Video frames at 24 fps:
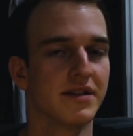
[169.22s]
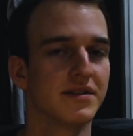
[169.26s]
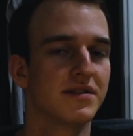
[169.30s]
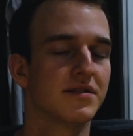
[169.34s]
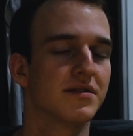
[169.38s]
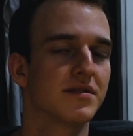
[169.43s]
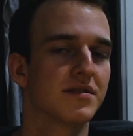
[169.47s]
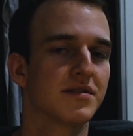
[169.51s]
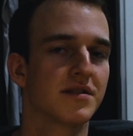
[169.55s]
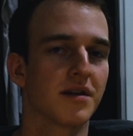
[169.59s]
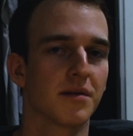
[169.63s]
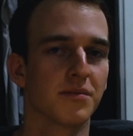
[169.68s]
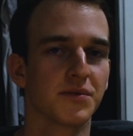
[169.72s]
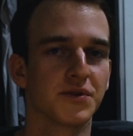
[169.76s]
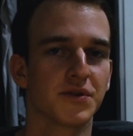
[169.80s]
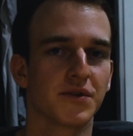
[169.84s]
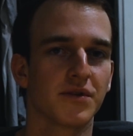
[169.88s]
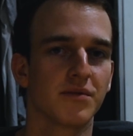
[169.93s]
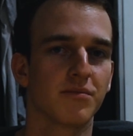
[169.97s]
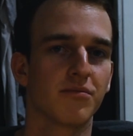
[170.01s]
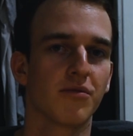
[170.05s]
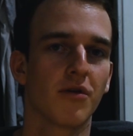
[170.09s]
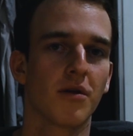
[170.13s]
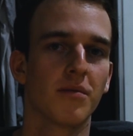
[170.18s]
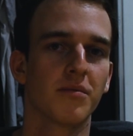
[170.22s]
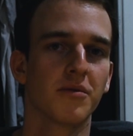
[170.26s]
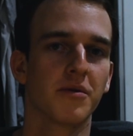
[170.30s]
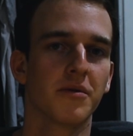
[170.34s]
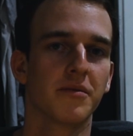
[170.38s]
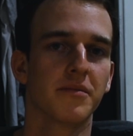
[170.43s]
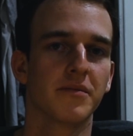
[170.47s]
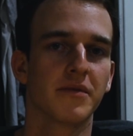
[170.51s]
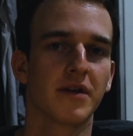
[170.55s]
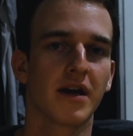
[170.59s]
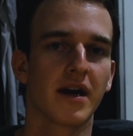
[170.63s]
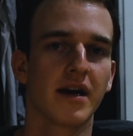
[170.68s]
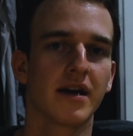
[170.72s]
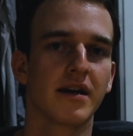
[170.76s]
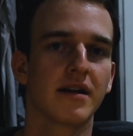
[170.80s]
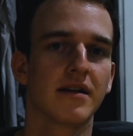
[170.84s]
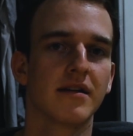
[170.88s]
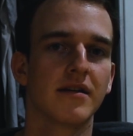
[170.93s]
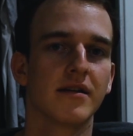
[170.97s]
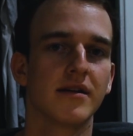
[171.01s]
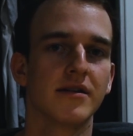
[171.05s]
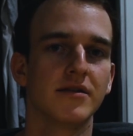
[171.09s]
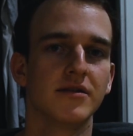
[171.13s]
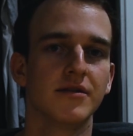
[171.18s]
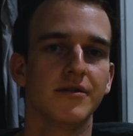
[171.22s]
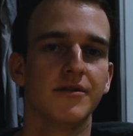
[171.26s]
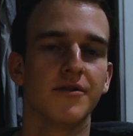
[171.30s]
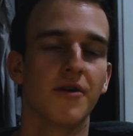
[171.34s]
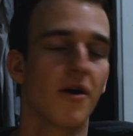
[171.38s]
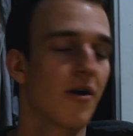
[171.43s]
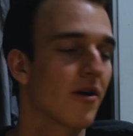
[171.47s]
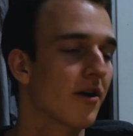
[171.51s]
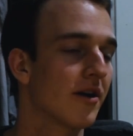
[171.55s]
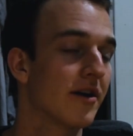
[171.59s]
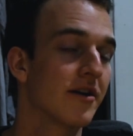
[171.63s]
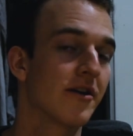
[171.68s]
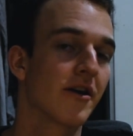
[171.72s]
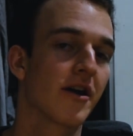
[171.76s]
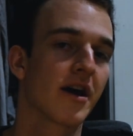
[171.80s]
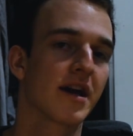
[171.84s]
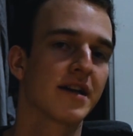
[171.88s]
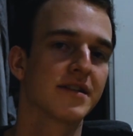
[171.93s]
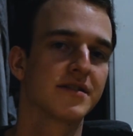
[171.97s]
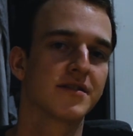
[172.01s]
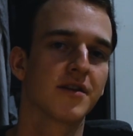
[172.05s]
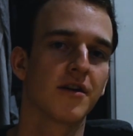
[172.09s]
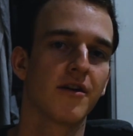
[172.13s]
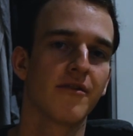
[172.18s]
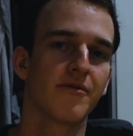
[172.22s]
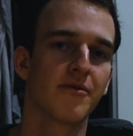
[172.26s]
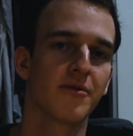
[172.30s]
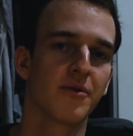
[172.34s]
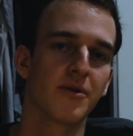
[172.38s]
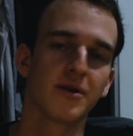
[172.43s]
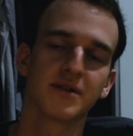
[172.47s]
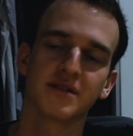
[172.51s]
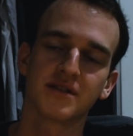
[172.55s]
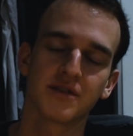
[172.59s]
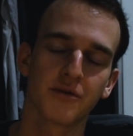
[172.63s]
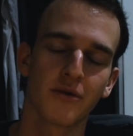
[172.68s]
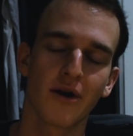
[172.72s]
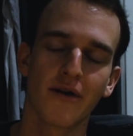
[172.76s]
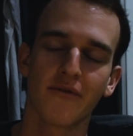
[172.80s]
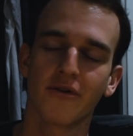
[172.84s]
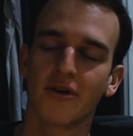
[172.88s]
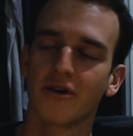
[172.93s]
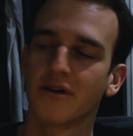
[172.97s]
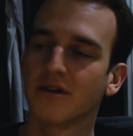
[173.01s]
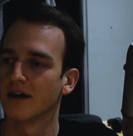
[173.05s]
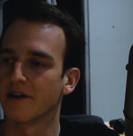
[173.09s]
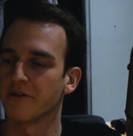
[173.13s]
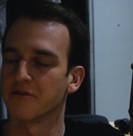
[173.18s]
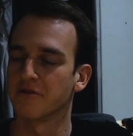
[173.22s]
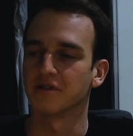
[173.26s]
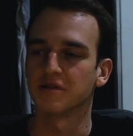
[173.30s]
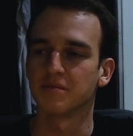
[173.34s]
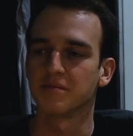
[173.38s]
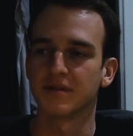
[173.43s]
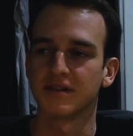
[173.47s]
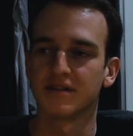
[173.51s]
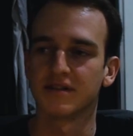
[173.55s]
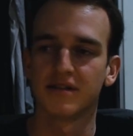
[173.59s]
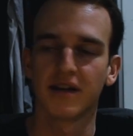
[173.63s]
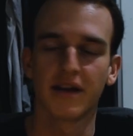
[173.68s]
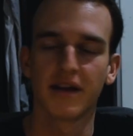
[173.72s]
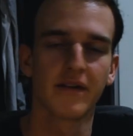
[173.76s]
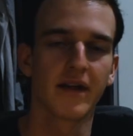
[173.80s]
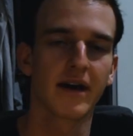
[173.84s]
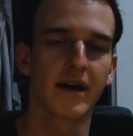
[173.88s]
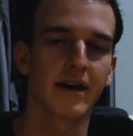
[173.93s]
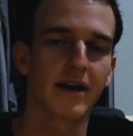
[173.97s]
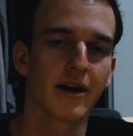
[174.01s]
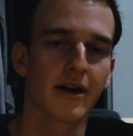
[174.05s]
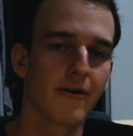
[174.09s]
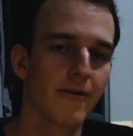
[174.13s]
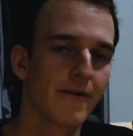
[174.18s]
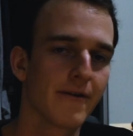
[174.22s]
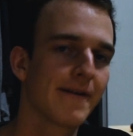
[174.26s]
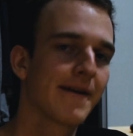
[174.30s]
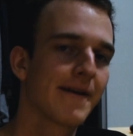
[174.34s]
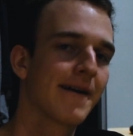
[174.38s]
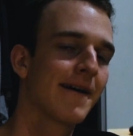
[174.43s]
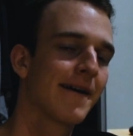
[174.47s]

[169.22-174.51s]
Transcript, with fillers: into some sort of problem that you're not gonna know how to solve whatsoever. You'll just be sitting there going,